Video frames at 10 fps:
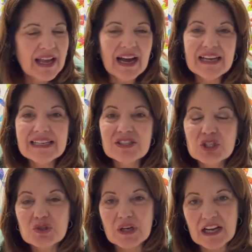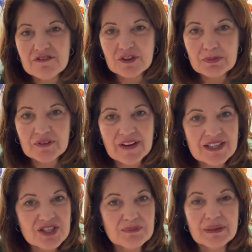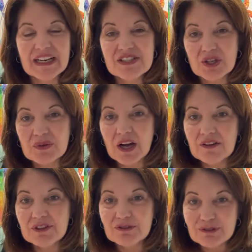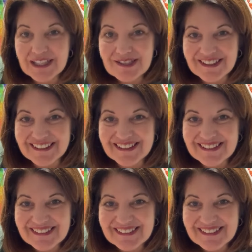I can strive for perfection, but I don't often reach it.